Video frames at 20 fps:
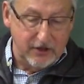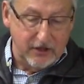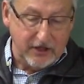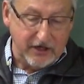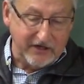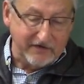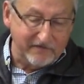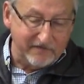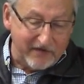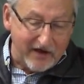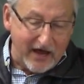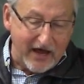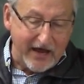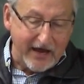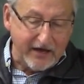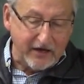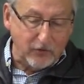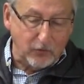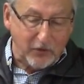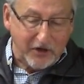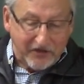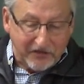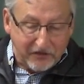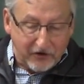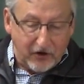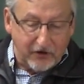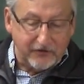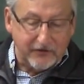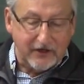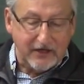In fine, we
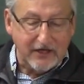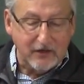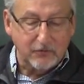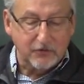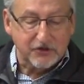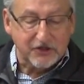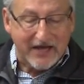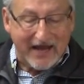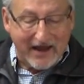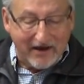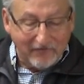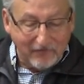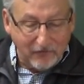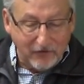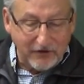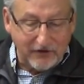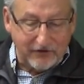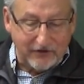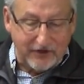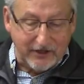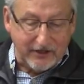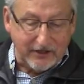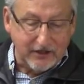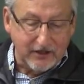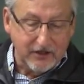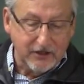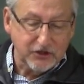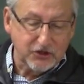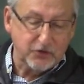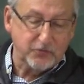thought that he was everything
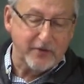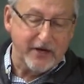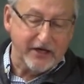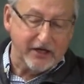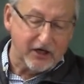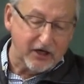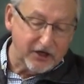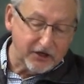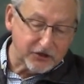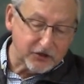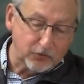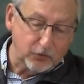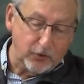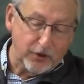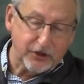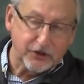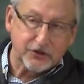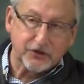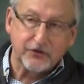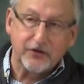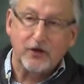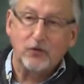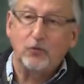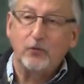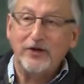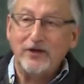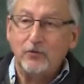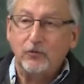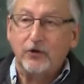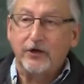to make us wish that
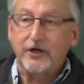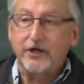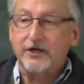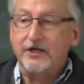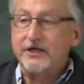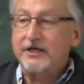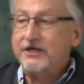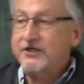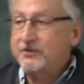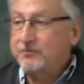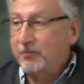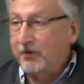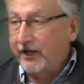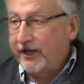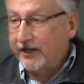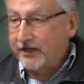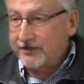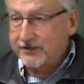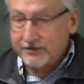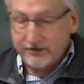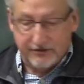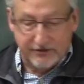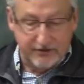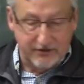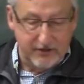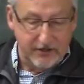we were in his place.